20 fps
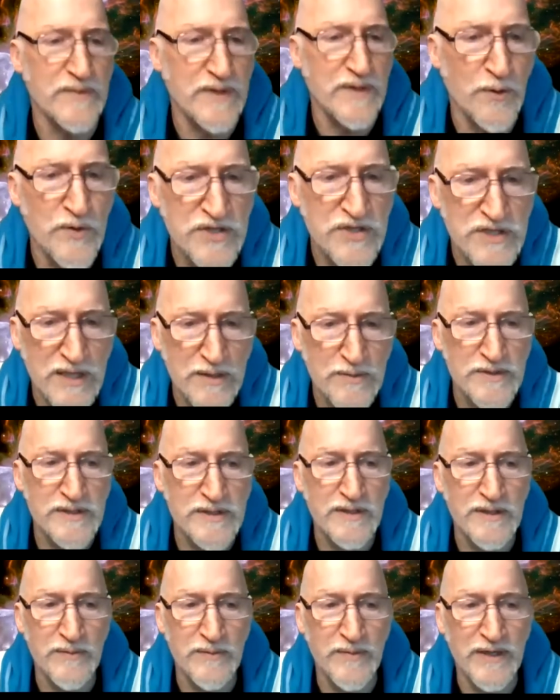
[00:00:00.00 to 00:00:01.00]
I wish I was
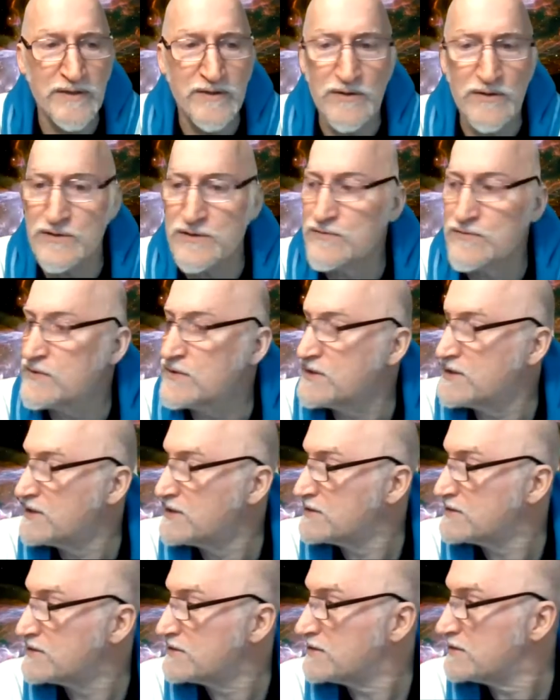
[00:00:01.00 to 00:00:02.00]
there to make those for you.
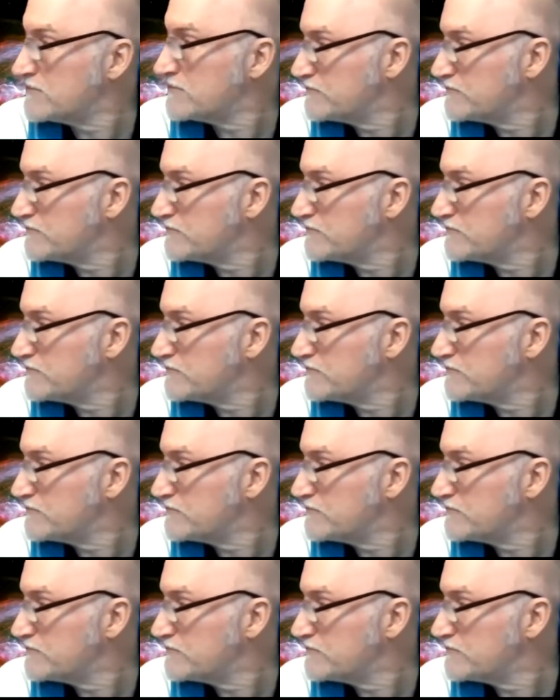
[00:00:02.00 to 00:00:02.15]
That's uh,